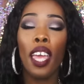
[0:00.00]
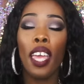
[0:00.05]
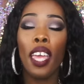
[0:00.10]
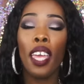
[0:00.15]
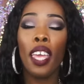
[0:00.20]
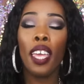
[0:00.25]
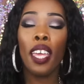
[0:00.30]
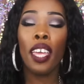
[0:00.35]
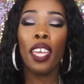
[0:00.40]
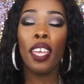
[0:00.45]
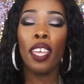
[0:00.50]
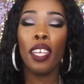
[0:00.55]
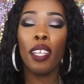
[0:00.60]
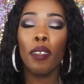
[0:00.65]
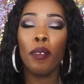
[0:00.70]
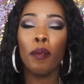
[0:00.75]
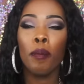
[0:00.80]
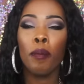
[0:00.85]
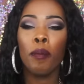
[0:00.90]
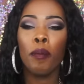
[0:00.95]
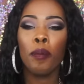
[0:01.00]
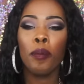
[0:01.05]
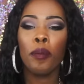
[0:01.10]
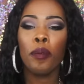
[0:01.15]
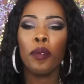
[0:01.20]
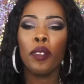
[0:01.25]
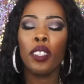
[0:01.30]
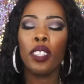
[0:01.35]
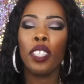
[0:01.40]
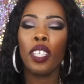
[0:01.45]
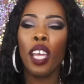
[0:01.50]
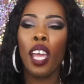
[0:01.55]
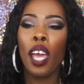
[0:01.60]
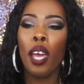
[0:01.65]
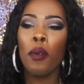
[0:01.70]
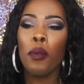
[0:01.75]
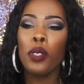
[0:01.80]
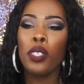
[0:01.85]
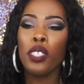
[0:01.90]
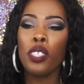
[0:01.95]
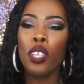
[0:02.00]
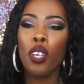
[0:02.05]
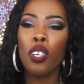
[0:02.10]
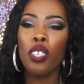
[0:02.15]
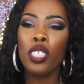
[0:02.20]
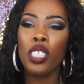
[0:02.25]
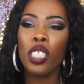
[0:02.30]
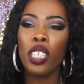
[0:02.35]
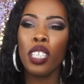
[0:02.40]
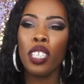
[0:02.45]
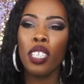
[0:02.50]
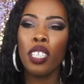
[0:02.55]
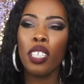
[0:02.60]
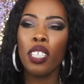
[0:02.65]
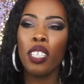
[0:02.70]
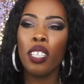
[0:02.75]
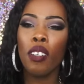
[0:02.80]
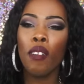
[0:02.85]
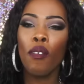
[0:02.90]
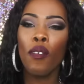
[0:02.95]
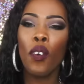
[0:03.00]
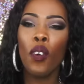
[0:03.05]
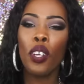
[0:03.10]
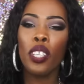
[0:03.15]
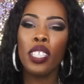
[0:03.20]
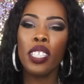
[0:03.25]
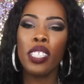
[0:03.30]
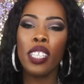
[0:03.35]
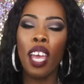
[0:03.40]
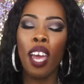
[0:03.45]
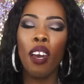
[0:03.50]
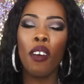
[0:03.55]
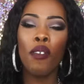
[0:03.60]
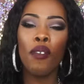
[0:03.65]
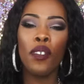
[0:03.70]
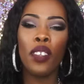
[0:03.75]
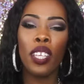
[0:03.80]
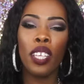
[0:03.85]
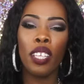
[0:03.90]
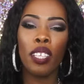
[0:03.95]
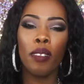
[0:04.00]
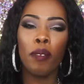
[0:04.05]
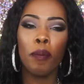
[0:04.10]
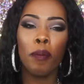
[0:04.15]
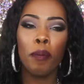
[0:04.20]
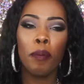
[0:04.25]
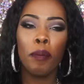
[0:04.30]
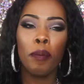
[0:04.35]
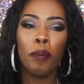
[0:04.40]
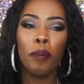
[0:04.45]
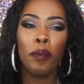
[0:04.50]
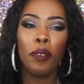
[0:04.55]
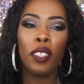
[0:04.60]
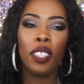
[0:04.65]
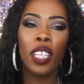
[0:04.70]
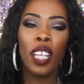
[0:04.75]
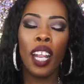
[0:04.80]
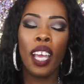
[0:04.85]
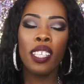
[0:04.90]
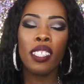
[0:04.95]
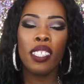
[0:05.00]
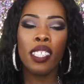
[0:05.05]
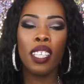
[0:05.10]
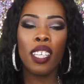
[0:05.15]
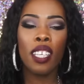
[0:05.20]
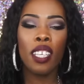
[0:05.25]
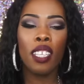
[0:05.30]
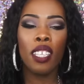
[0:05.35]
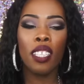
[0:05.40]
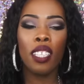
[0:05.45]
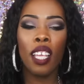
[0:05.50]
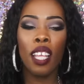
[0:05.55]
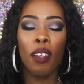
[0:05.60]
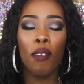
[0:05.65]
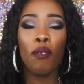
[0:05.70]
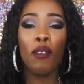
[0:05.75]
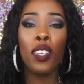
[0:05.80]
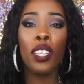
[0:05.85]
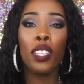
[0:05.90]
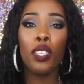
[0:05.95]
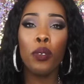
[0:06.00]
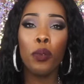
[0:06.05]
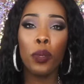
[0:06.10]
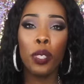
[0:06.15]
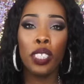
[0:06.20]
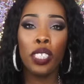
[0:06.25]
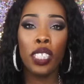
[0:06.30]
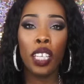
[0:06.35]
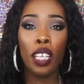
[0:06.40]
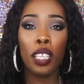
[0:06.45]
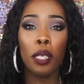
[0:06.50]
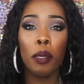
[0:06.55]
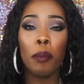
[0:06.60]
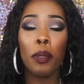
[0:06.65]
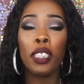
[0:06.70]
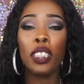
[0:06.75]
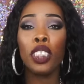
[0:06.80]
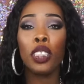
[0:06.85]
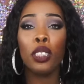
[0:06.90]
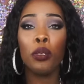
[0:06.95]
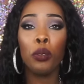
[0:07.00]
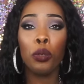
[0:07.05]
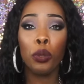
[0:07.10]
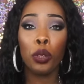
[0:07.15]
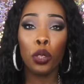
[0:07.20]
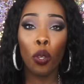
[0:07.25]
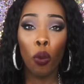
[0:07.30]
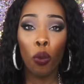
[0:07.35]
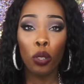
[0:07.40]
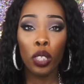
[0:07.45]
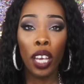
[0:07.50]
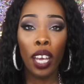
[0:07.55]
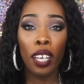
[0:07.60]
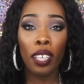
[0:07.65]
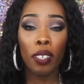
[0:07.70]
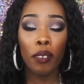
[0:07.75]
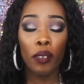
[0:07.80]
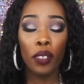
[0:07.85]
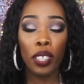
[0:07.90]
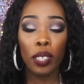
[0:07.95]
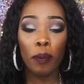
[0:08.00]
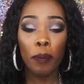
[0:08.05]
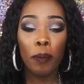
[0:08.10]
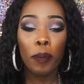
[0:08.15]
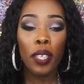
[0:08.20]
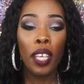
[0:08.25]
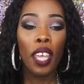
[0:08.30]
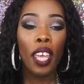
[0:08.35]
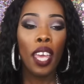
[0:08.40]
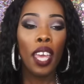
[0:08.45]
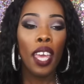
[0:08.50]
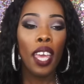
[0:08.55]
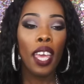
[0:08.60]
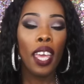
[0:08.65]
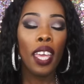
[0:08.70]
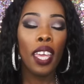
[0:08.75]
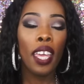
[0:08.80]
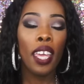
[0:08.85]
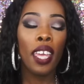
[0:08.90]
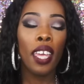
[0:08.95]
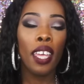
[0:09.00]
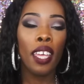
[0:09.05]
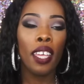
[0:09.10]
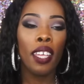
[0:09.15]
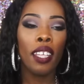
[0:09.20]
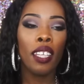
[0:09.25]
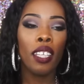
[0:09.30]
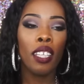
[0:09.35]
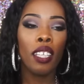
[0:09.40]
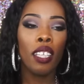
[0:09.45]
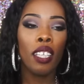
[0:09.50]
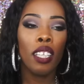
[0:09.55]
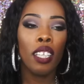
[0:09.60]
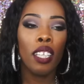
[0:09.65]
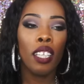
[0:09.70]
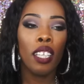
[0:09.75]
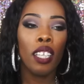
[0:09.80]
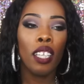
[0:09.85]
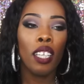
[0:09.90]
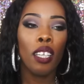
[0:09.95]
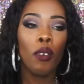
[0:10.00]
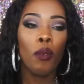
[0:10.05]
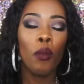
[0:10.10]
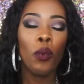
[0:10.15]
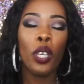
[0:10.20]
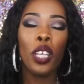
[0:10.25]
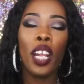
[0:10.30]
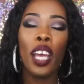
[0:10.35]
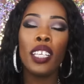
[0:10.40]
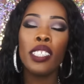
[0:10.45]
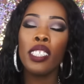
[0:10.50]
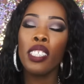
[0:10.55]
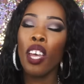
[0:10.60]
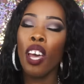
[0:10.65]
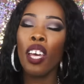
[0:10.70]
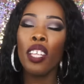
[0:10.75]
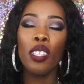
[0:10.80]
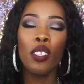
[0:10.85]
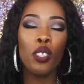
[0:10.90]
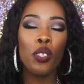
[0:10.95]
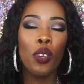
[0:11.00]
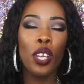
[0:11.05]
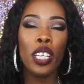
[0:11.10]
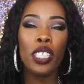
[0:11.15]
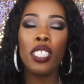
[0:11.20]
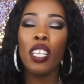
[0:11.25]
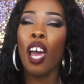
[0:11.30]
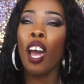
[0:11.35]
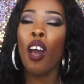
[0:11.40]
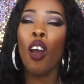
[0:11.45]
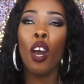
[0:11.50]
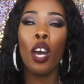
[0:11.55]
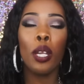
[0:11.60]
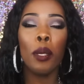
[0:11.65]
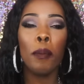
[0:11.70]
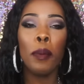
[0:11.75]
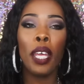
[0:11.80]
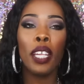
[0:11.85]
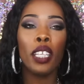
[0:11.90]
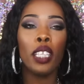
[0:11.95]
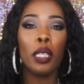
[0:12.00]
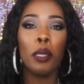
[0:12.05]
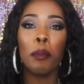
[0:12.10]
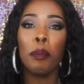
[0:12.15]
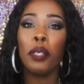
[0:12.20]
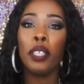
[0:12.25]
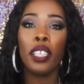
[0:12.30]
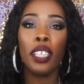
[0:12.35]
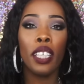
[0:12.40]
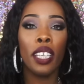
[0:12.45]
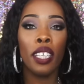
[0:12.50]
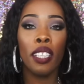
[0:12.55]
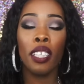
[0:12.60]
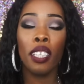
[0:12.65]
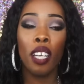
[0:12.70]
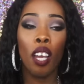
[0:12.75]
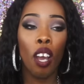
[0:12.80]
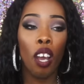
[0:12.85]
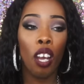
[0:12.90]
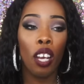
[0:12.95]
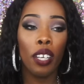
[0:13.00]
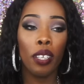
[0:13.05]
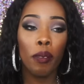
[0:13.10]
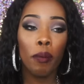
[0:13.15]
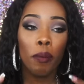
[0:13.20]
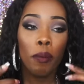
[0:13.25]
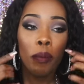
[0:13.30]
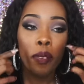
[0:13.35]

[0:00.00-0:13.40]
and I was searching for this outfit that I seen that a vendor was selling, but she sold out of it. And when I saw the dress, I automatically put it in the cart.